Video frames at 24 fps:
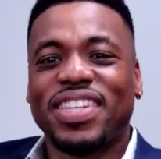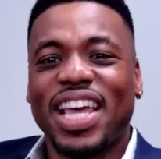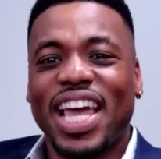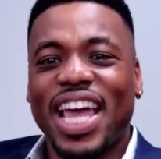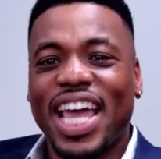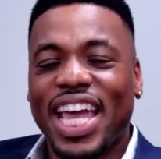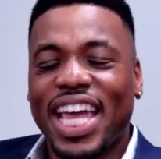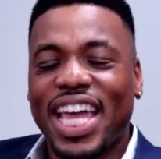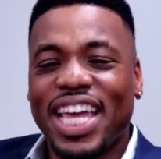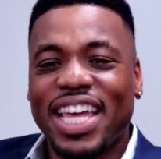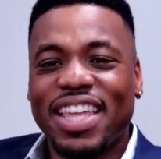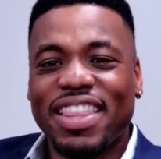
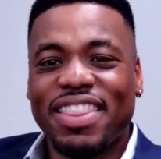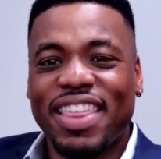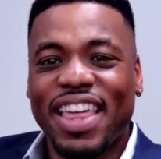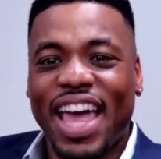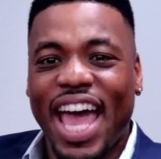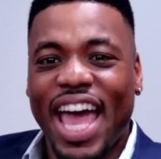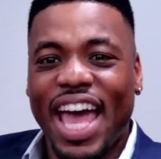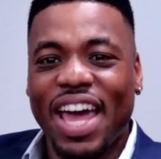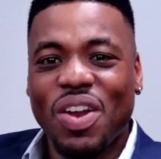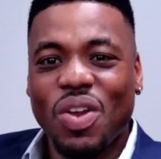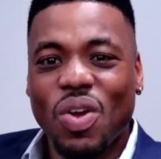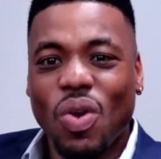say
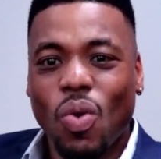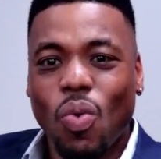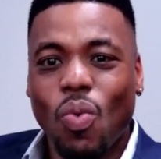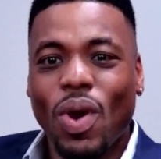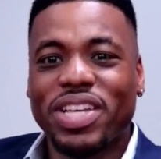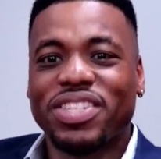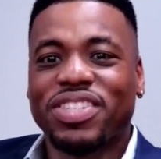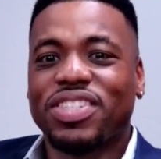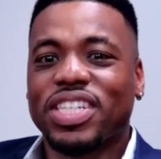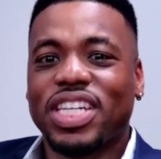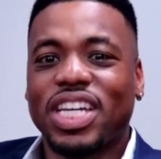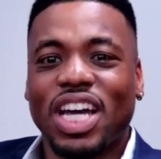that
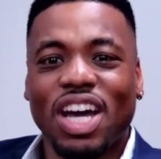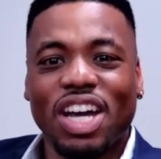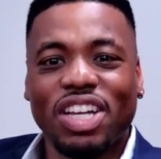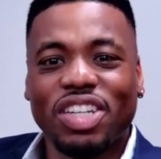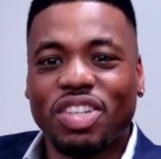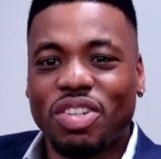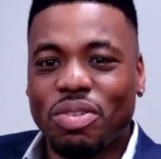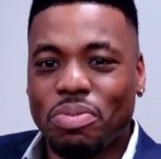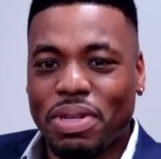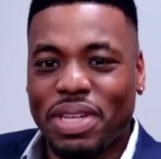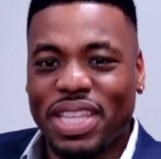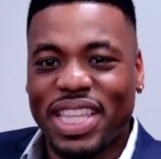Wesley
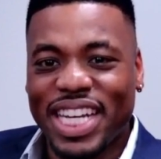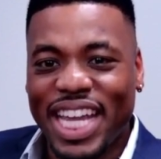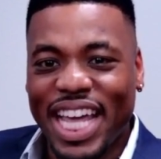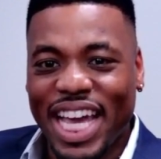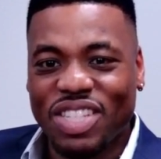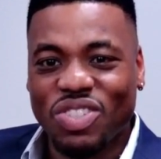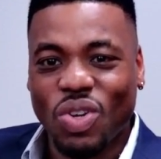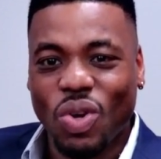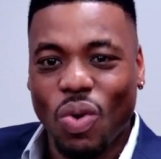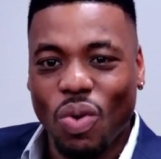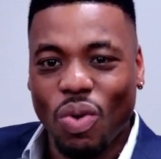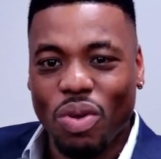Hunt could be the
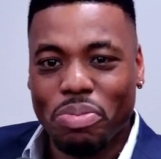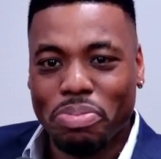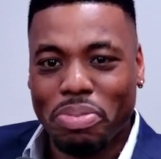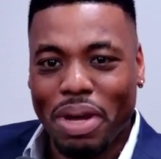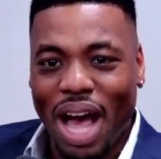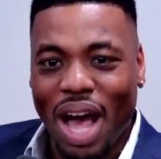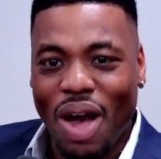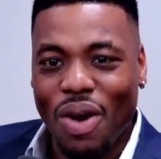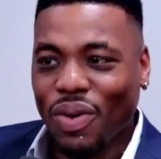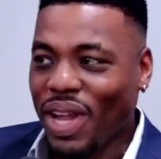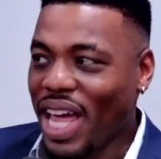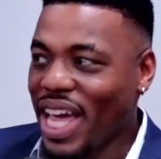next Colin
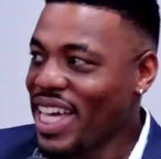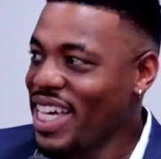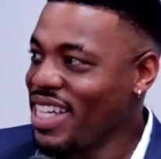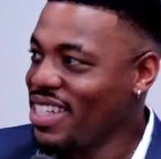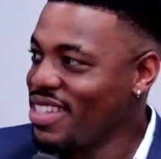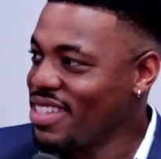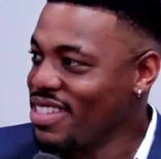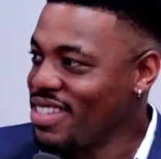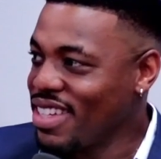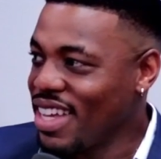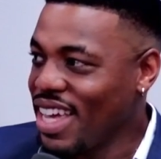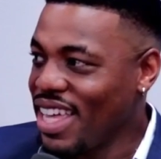Powell. I
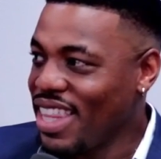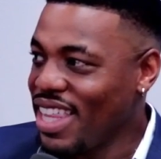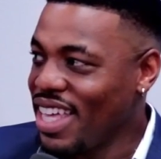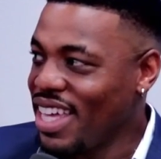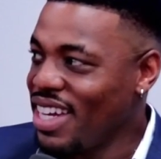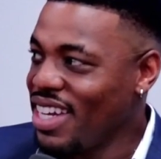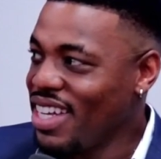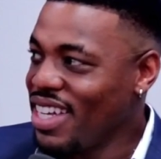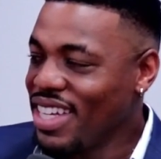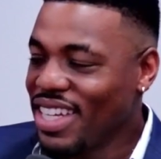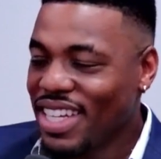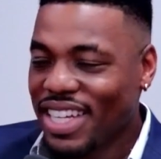get to say
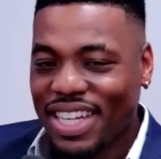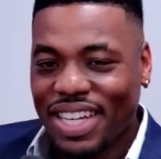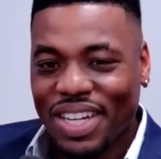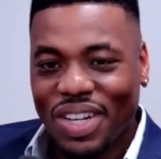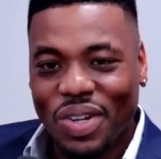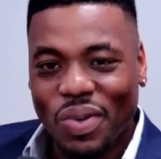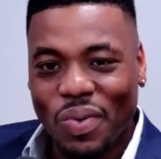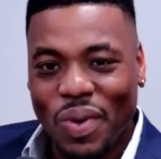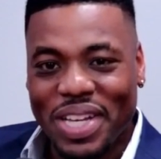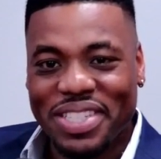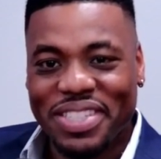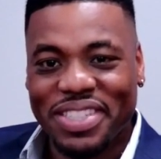that
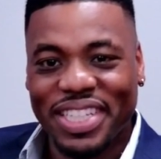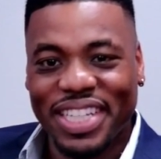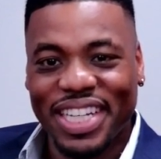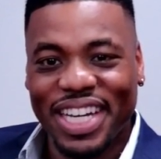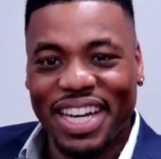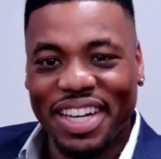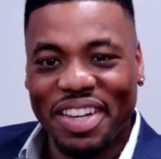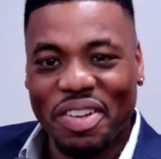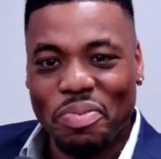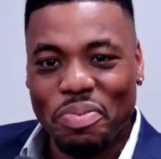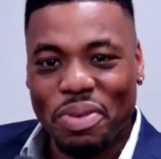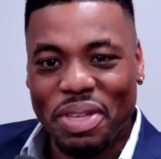Wesley
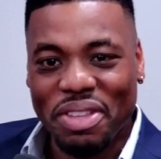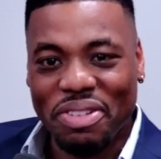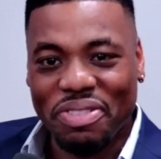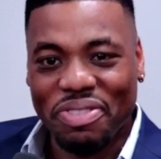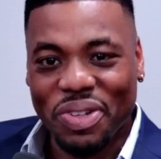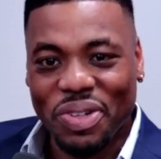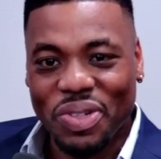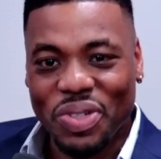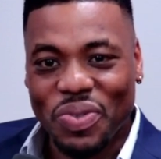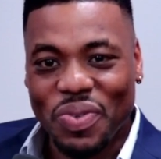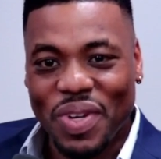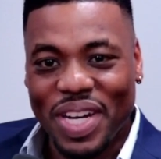Hunt can be the
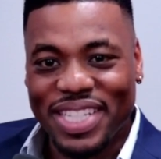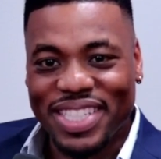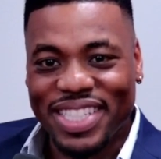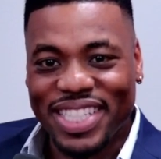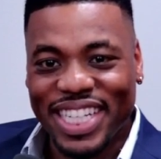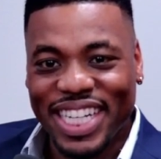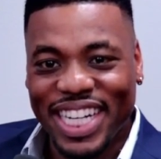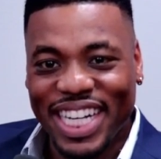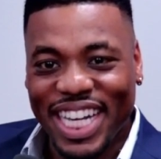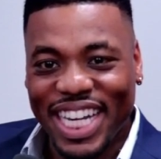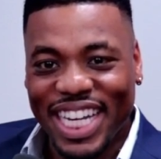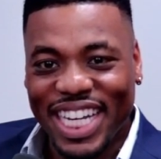first
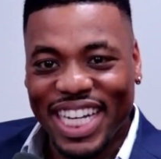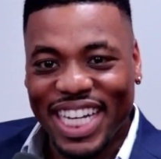Wesley Hunt.